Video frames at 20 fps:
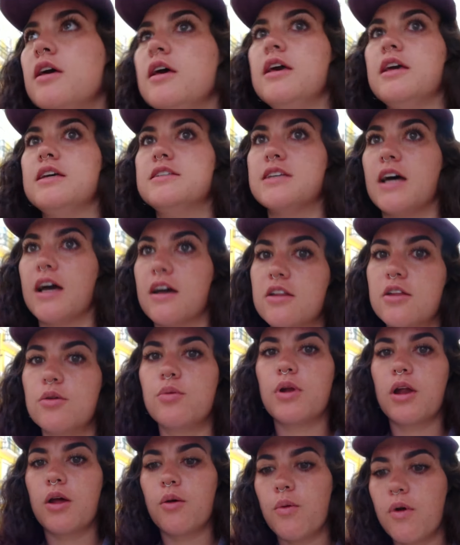exactly
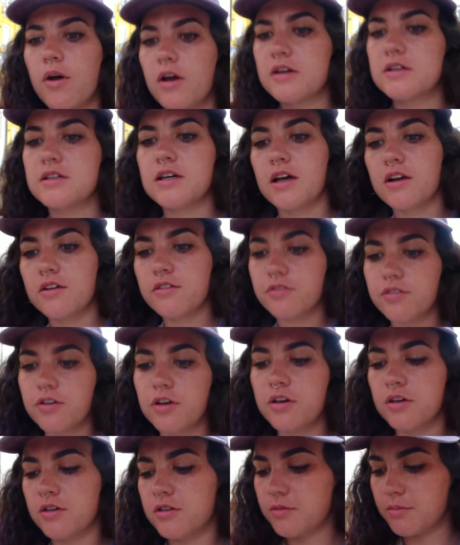what I want out of
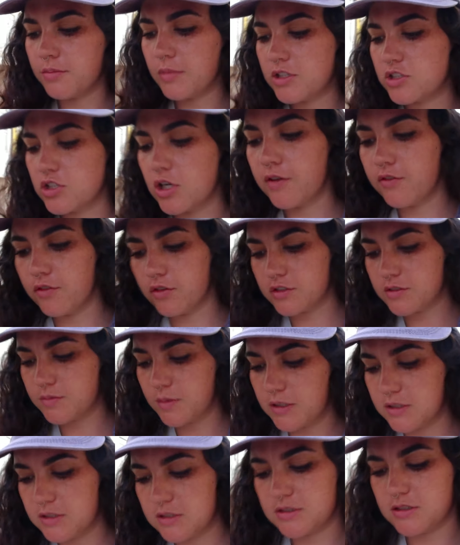my travel
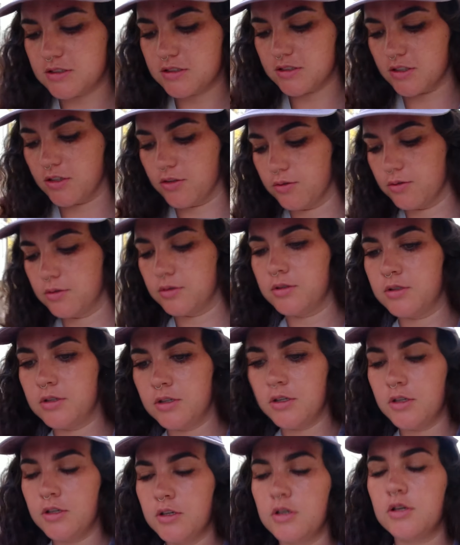experience, so
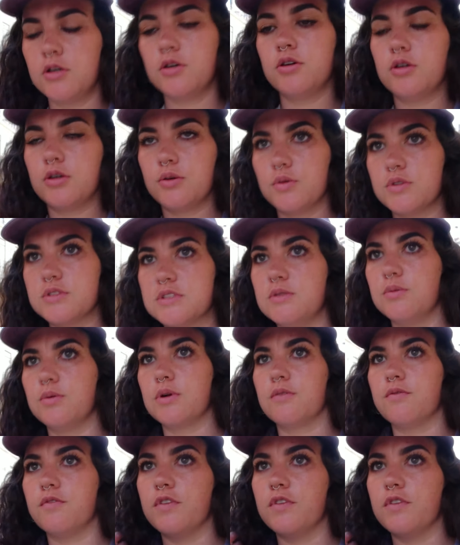we'll see what I'm